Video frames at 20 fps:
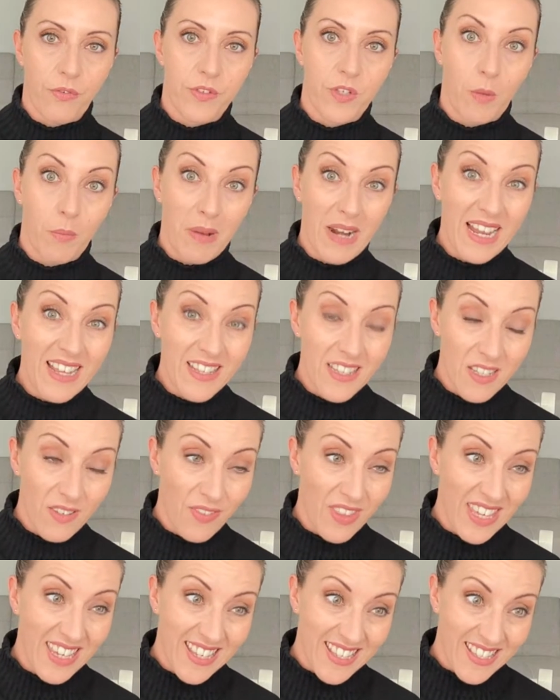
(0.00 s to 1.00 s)
so plans
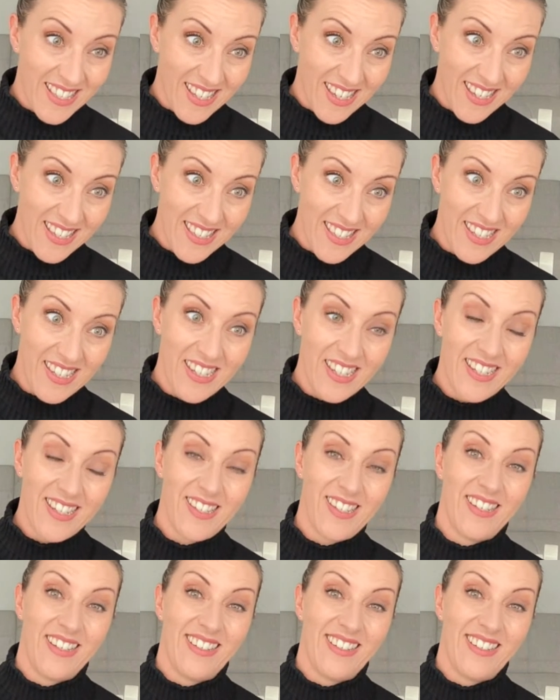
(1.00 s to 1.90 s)
if they existed,